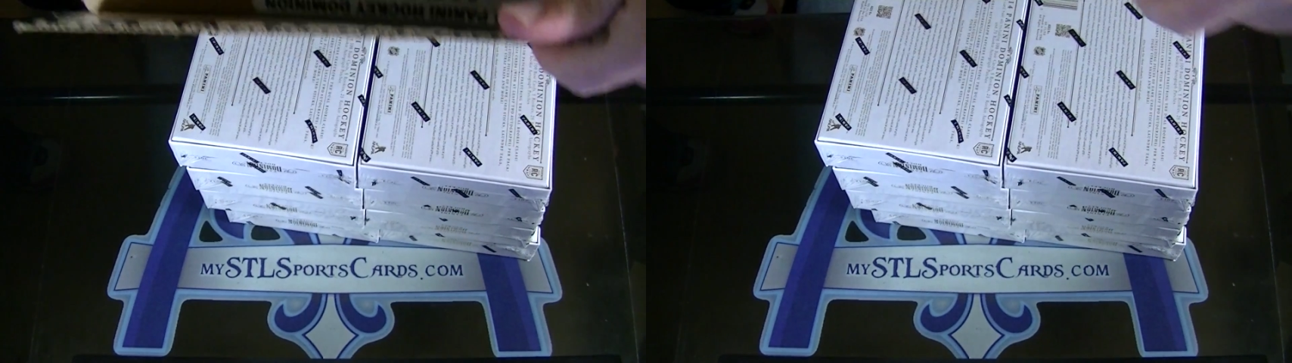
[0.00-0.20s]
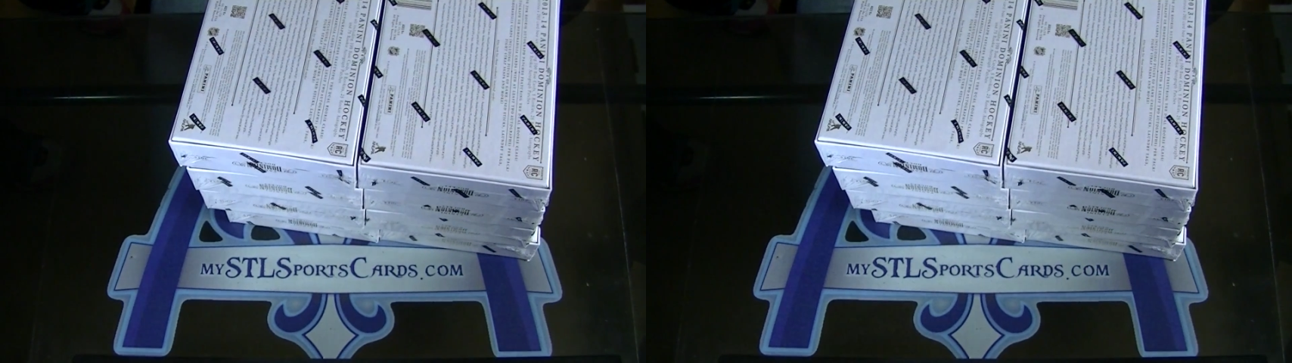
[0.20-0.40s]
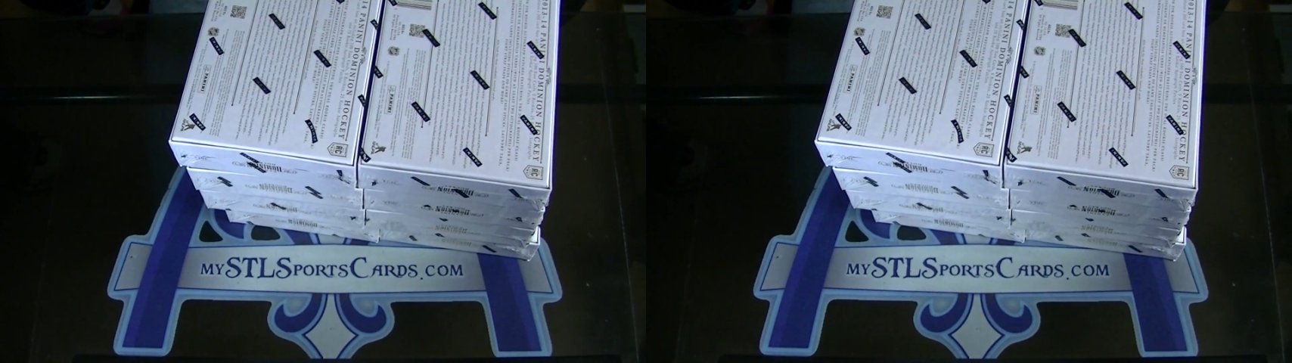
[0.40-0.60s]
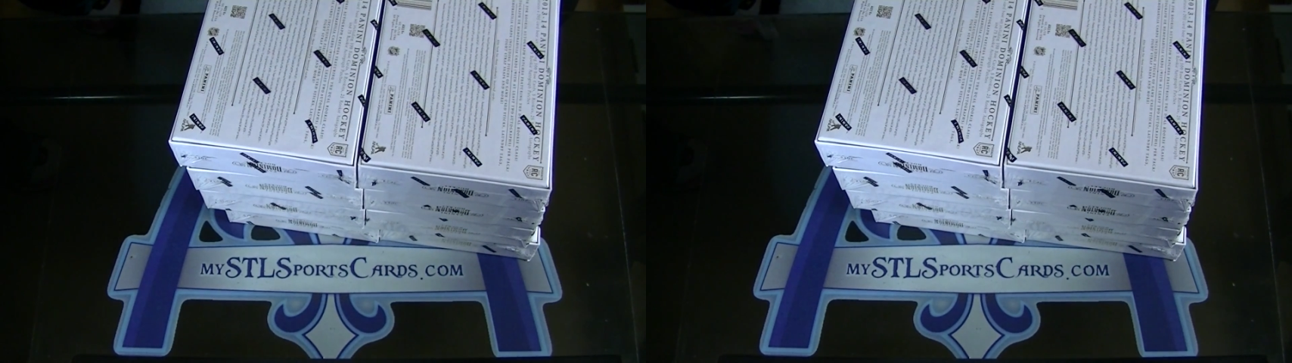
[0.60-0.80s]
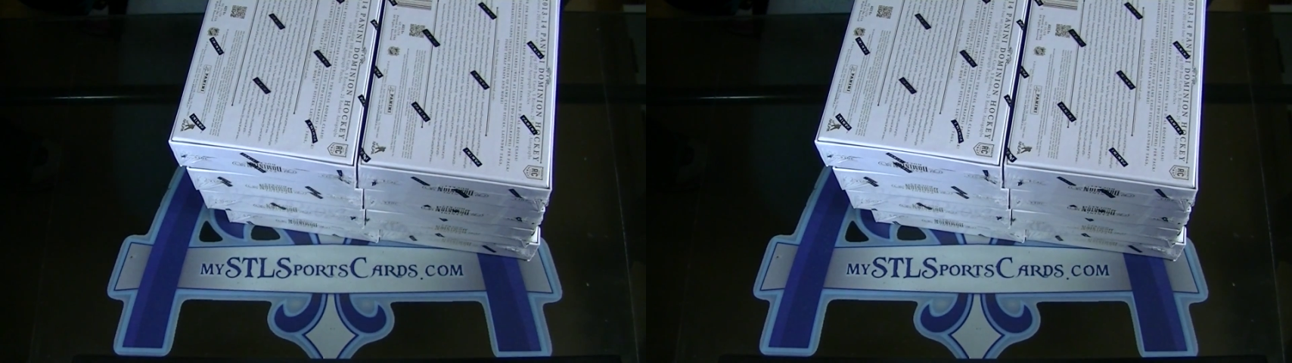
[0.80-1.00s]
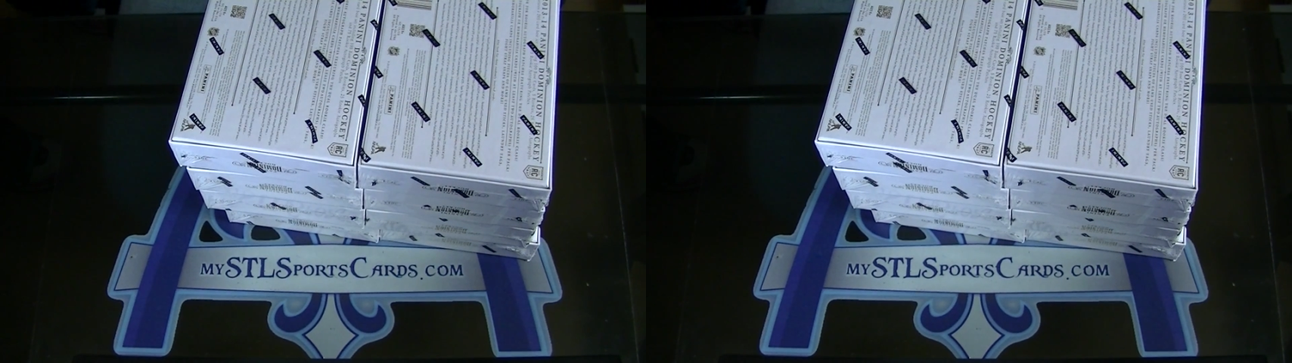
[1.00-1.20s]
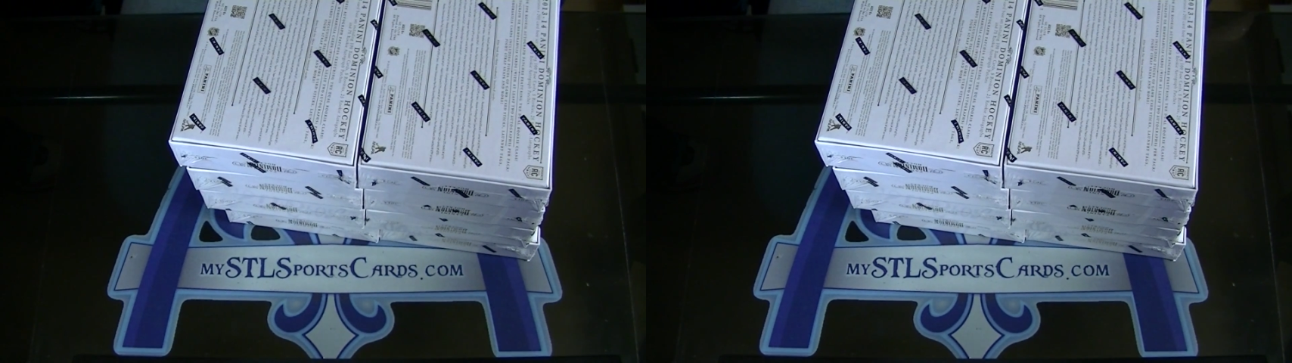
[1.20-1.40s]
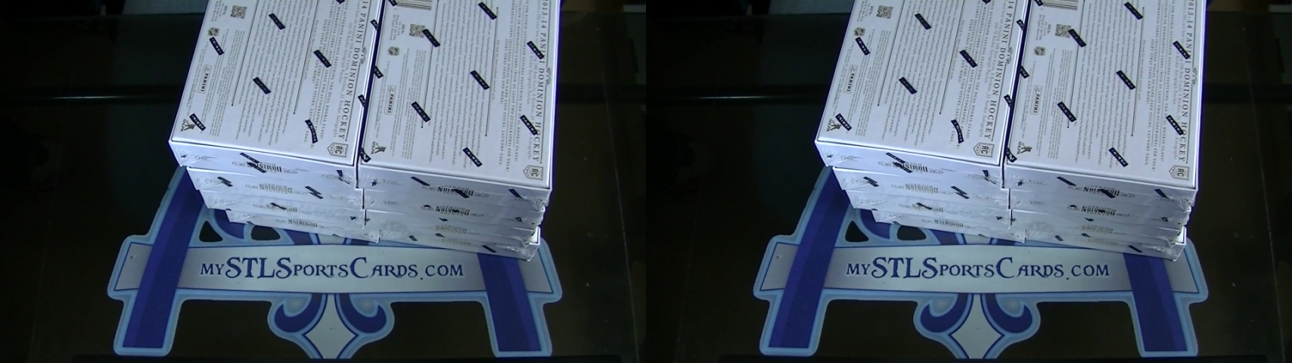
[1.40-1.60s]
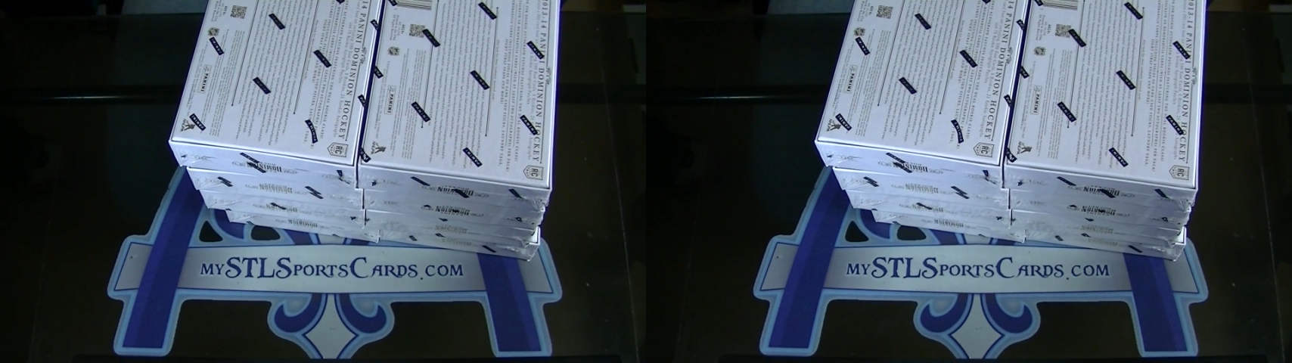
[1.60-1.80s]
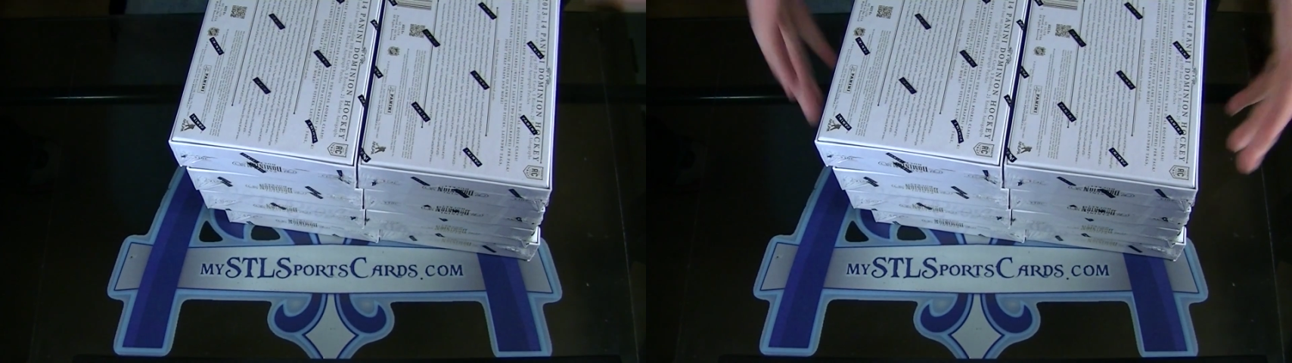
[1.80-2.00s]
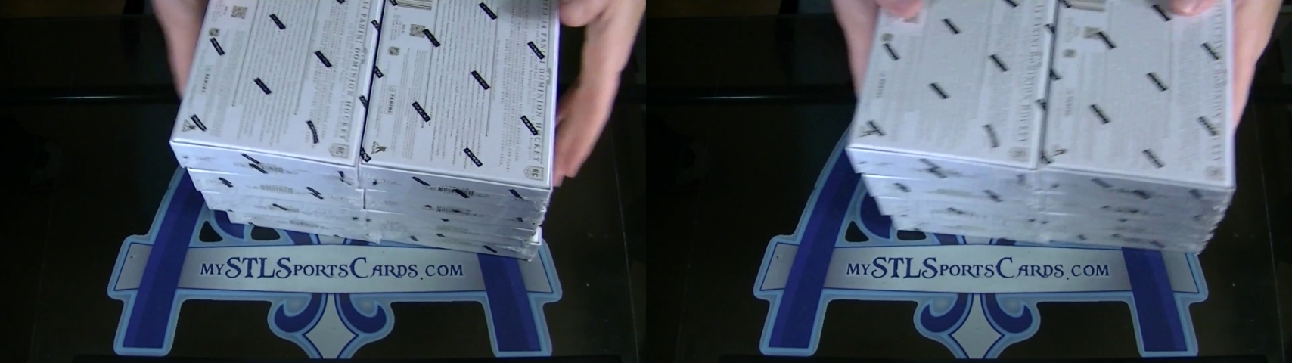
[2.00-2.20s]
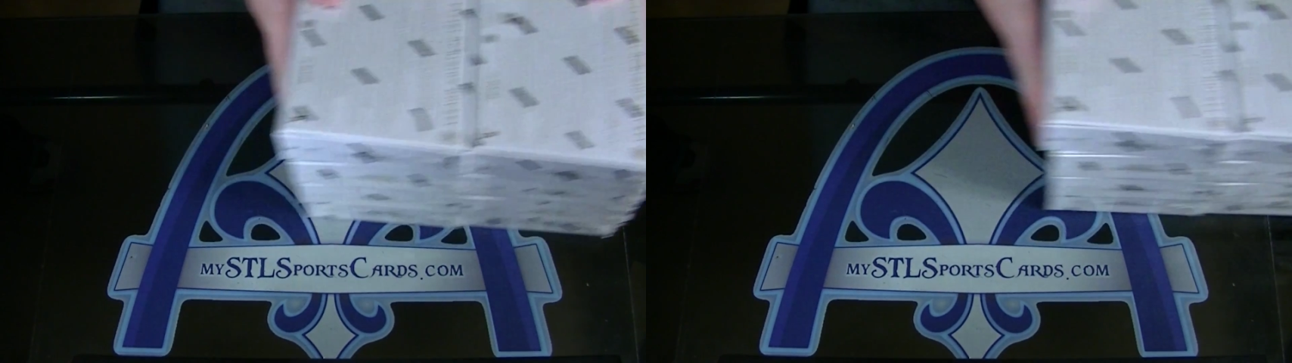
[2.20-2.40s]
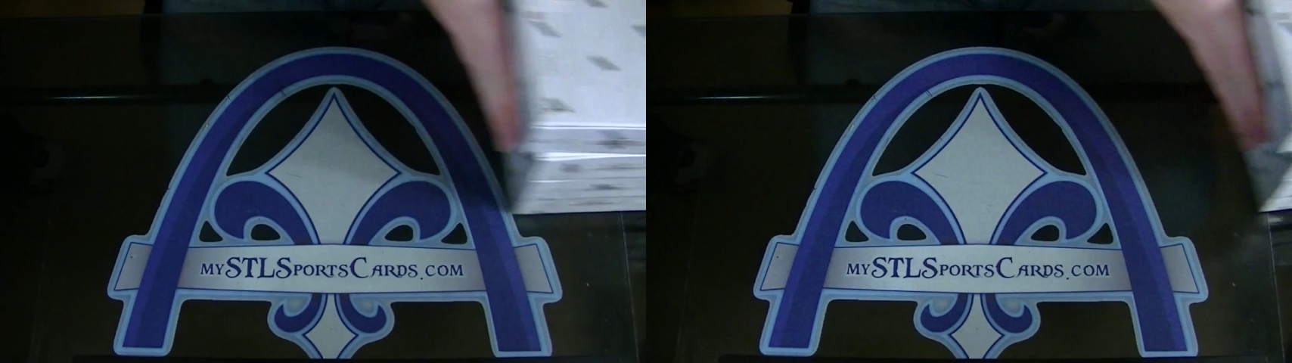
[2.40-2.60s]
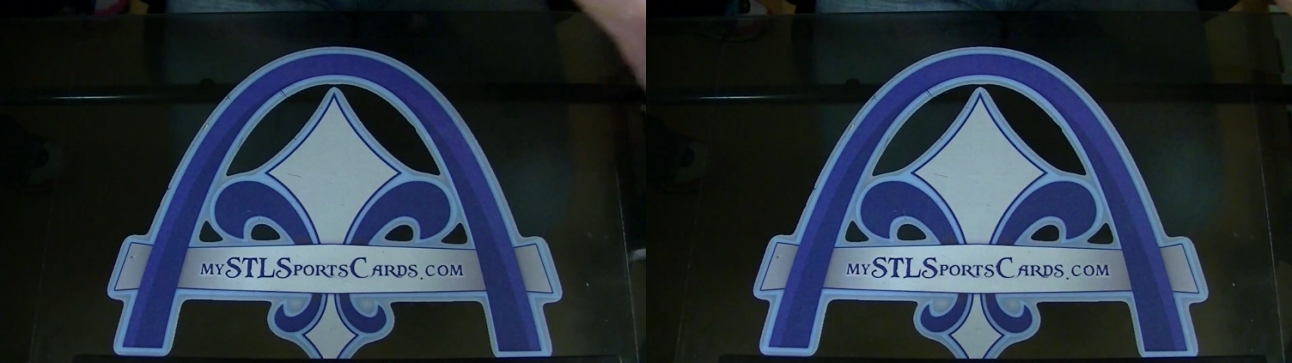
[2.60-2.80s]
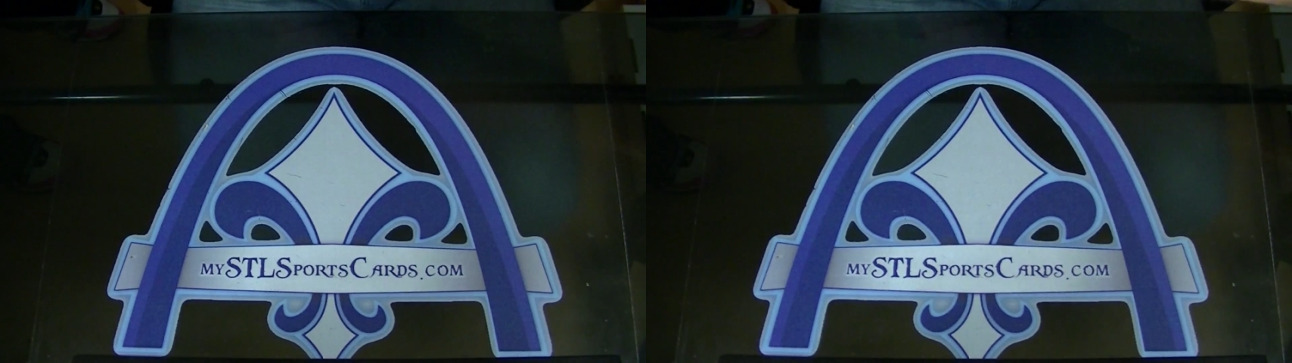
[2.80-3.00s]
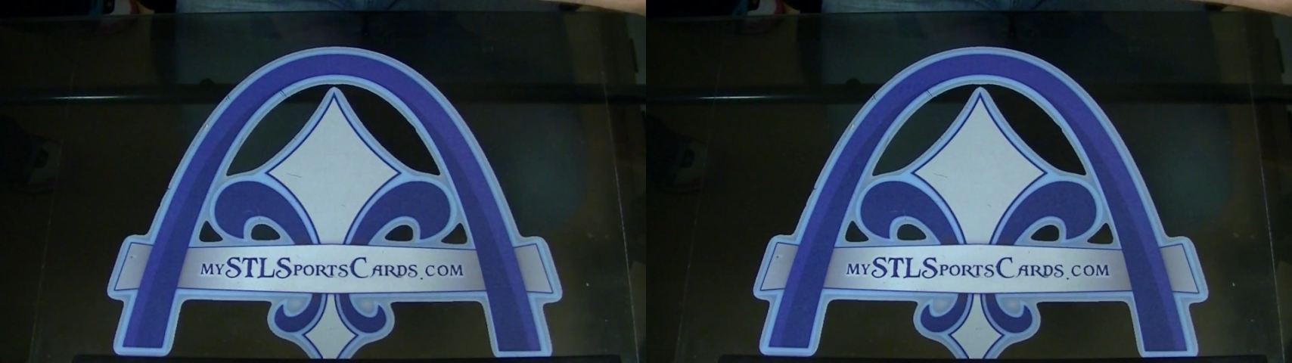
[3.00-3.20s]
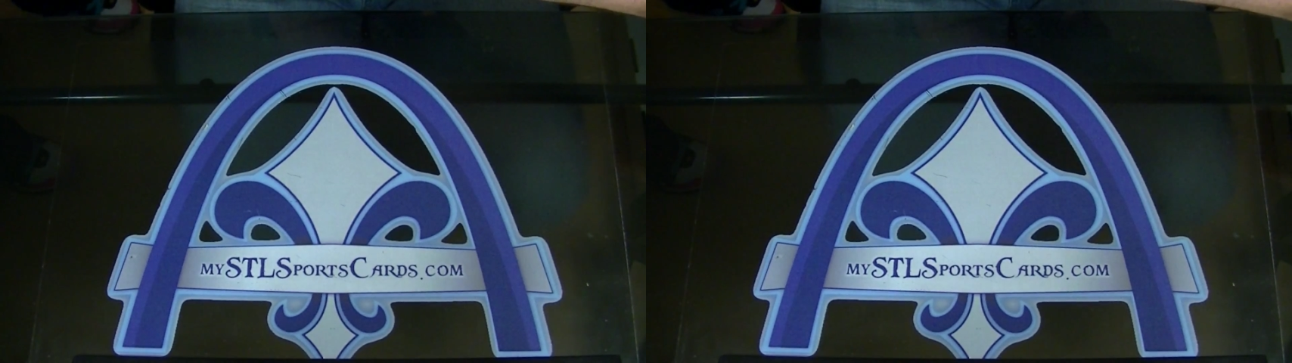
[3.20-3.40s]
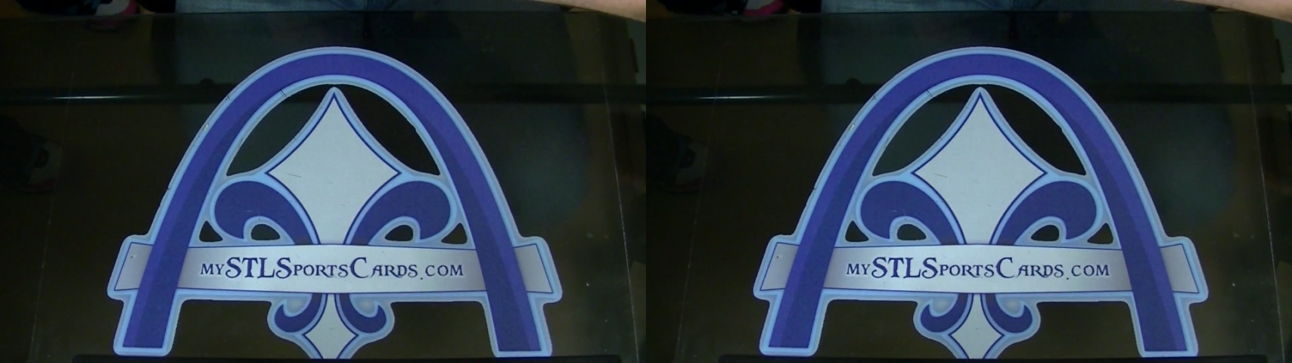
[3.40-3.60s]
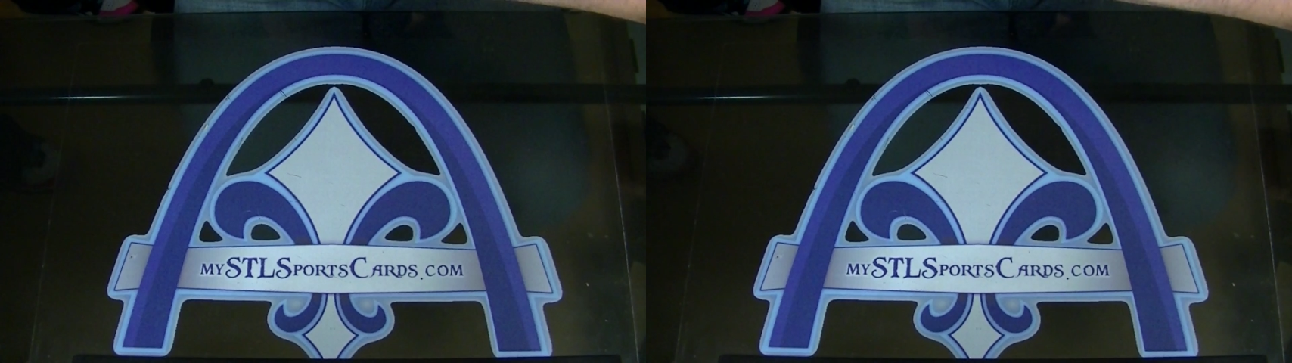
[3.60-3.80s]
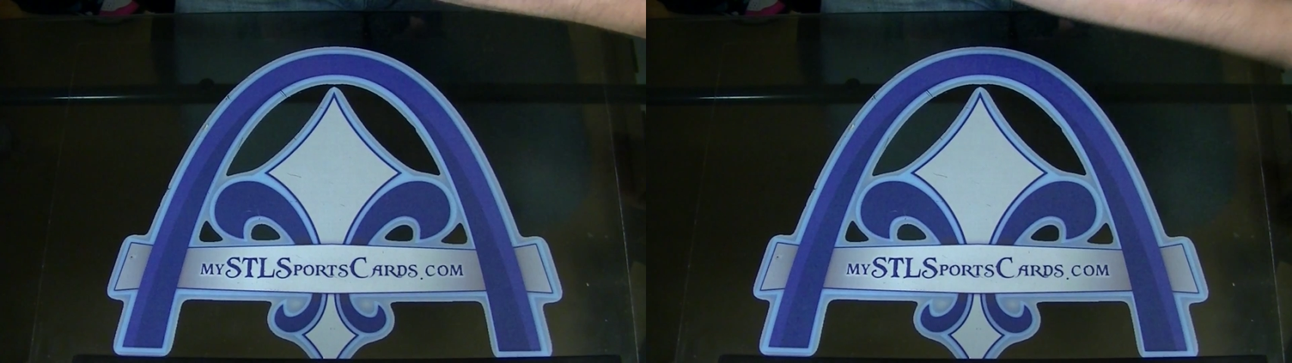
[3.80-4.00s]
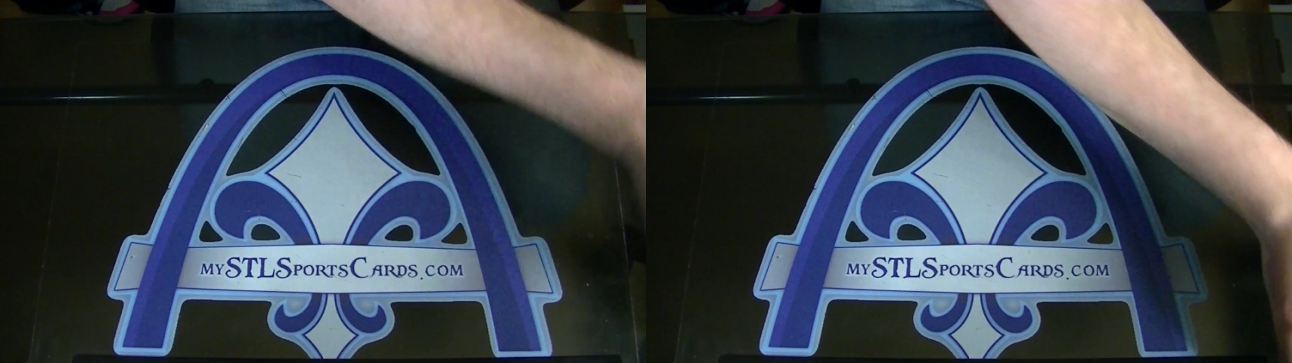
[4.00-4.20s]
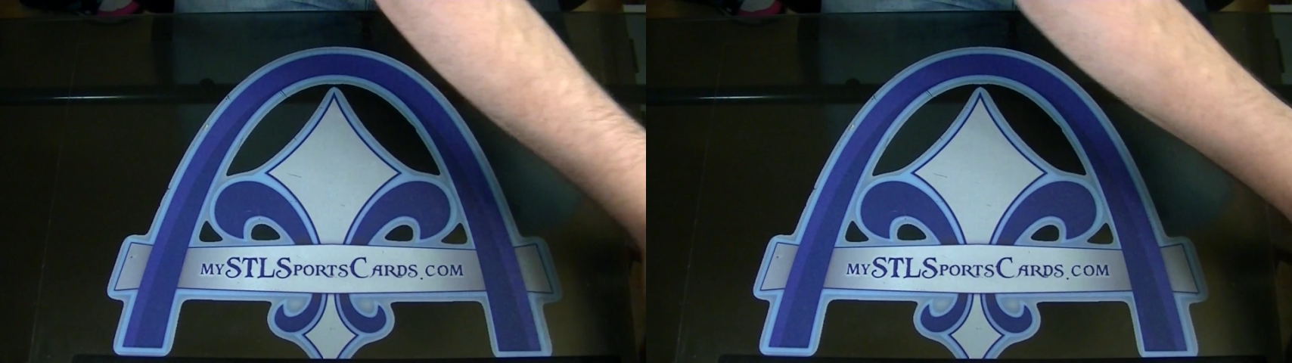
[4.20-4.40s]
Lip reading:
Nobody's mouth can be seen.